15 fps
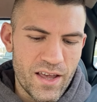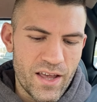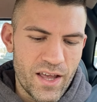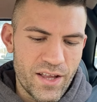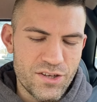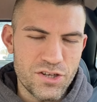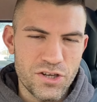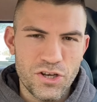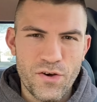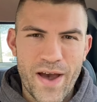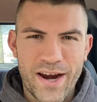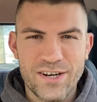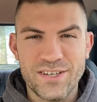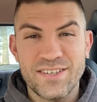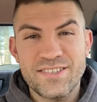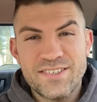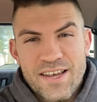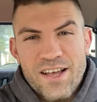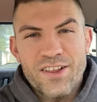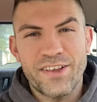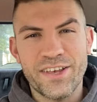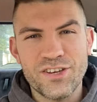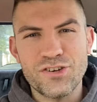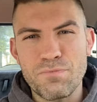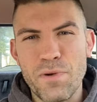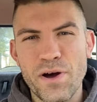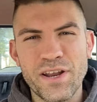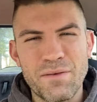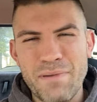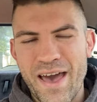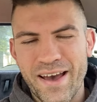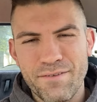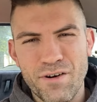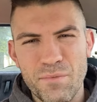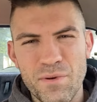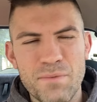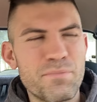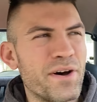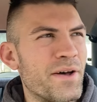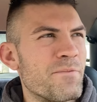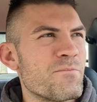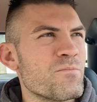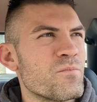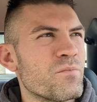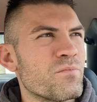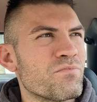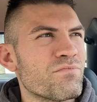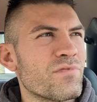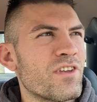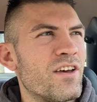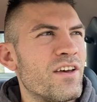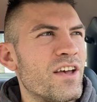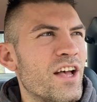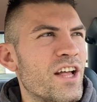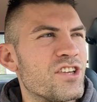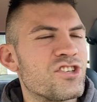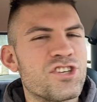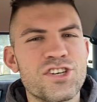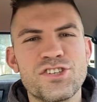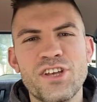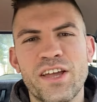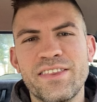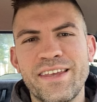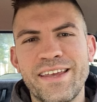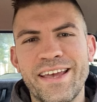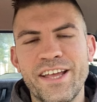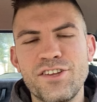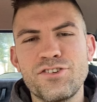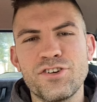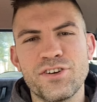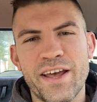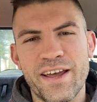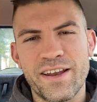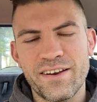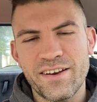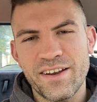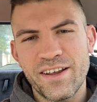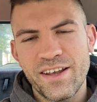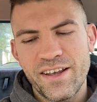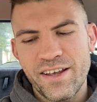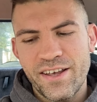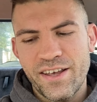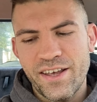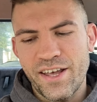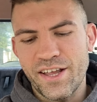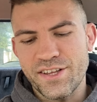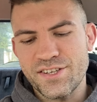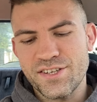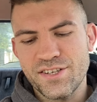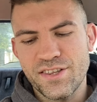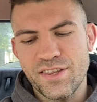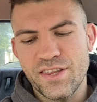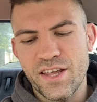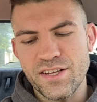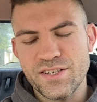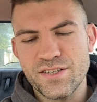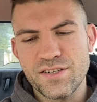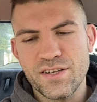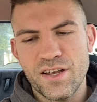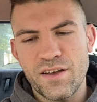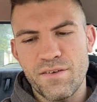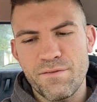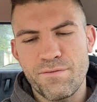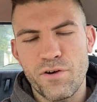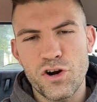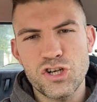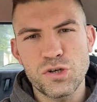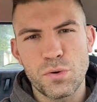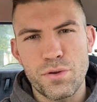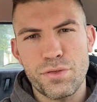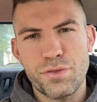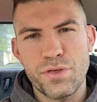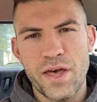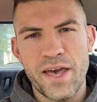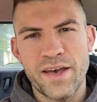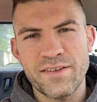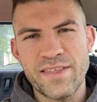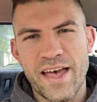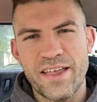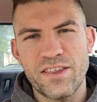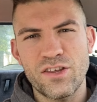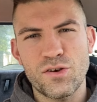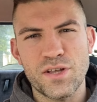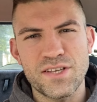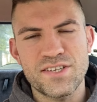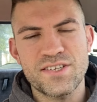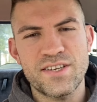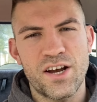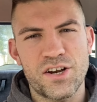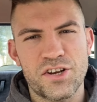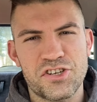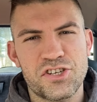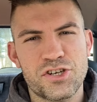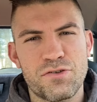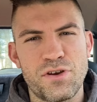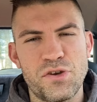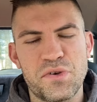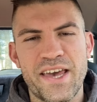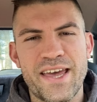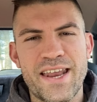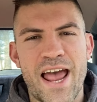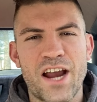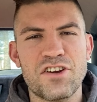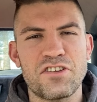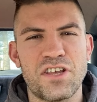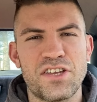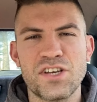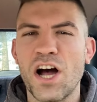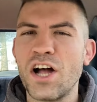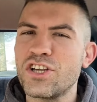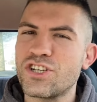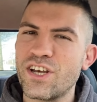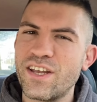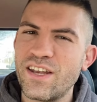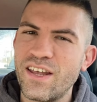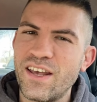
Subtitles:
until you actually sell and get your money back from it. But it's just like the internet. It's this virtual thing that you can see on a screen. You can't actually touch it,